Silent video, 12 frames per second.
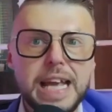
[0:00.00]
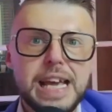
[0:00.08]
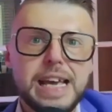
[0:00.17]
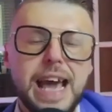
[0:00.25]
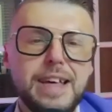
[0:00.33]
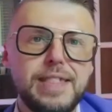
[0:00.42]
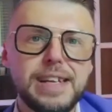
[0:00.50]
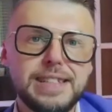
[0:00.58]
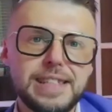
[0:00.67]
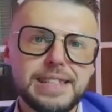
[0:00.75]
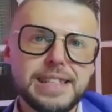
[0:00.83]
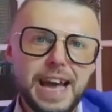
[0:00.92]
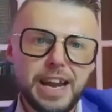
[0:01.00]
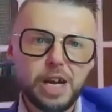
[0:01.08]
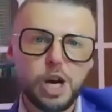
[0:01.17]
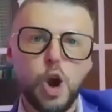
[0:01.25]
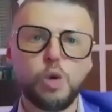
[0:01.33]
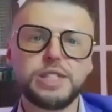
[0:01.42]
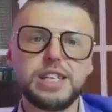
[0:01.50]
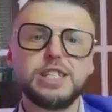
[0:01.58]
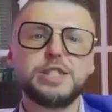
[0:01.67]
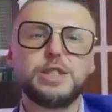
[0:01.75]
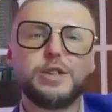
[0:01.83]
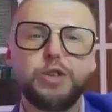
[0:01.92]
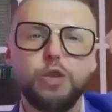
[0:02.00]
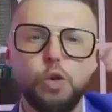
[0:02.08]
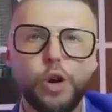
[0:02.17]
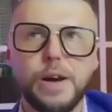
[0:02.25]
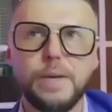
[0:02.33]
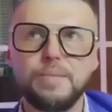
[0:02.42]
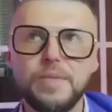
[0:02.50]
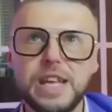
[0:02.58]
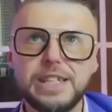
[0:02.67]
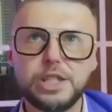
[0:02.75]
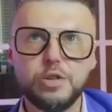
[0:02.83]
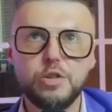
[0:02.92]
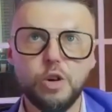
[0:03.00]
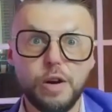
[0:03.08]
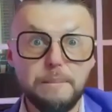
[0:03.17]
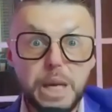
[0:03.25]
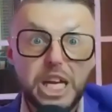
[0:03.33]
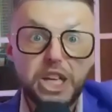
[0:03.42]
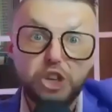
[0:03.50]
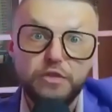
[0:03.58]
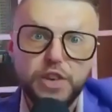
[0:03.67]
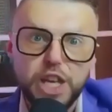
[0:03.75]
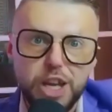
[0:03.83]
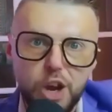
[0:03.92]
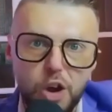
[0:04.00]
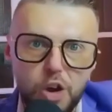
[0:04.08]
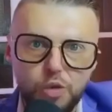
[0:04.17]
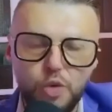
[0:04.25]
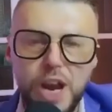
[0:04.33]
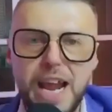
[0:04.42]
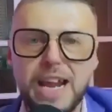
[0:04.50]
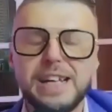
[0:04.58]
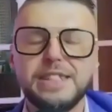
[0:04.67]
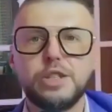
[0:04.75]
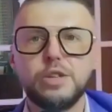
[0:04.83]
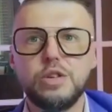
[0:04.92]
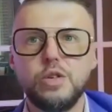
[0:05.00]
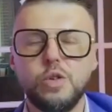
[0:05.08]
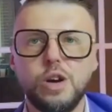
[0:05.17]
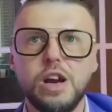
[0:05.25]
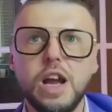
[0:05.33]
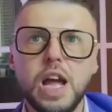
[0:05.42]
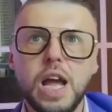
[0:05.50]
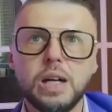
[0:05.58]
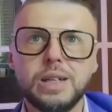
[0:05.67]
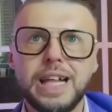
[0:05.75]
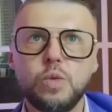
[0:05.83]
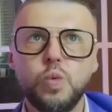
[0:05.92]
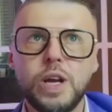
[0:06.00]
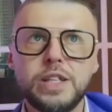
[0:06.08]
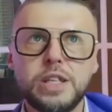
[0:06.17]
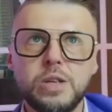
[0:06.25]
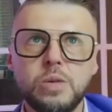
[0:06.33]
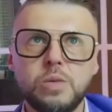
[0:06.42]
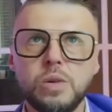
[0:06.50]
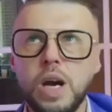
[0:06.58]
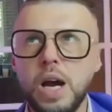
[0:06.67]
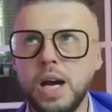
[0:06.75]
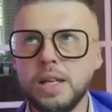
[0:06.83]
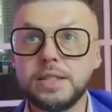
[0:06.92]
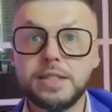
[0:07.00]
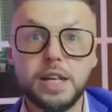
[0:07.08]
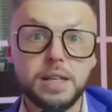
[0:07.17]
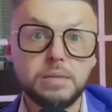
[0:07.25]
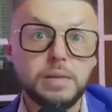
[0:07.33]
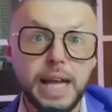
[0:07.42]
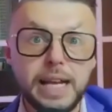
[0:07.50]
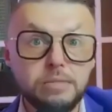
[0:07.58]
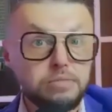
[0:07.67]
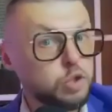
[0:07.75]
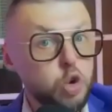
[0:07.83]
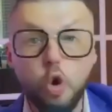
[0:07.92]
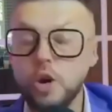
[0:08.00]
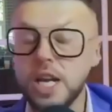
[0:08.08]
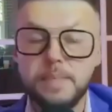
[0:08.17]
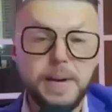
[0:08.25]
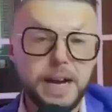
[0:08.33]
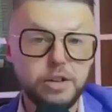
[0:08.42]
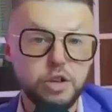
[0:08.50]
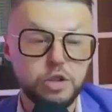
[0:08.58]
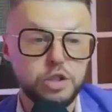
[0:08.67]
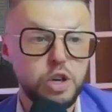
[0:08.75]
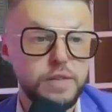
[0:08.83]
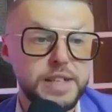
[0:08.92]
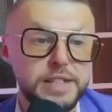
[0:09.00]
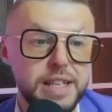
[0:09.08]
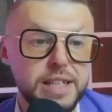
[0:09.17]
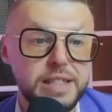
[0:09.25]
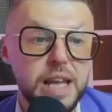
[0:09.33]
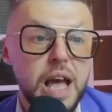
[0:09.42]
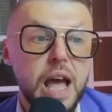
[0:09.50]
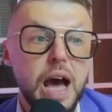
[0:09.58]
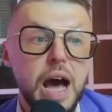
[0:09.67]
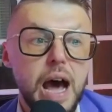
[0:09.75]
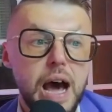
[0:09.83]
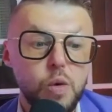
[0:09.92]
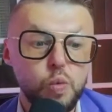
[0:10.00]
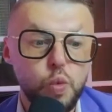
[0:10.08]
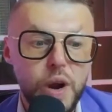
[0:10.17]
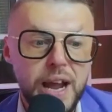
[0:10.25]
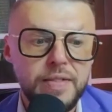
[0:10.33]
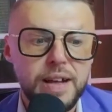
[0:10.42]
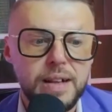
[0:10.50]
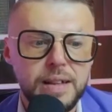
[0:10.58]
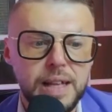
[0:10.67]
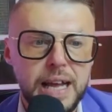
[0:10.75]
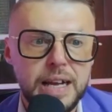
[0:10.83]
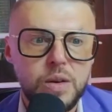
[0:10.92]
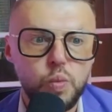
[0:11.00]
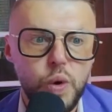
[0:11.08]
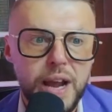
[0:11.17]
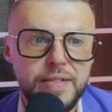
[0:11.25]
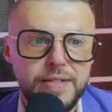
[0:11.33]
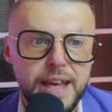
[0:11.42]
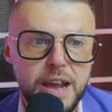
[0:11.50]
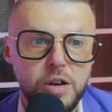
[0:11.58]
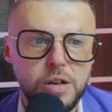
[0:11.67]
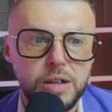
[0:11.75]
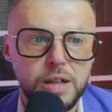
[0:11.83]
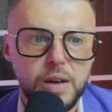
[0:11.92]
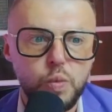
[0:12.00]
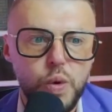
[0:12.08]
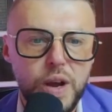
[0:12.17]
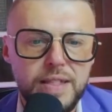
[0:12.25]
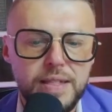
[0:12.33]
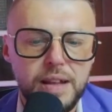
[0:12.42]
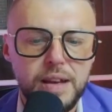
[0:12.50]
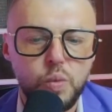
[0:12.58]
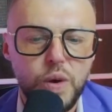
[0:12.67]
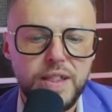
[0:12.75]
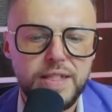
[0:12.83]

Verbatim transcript: and this is kind of goes into your, into your pitch video, right? Into your, like, when you uh, start like talking about your services, uh, when like when they when when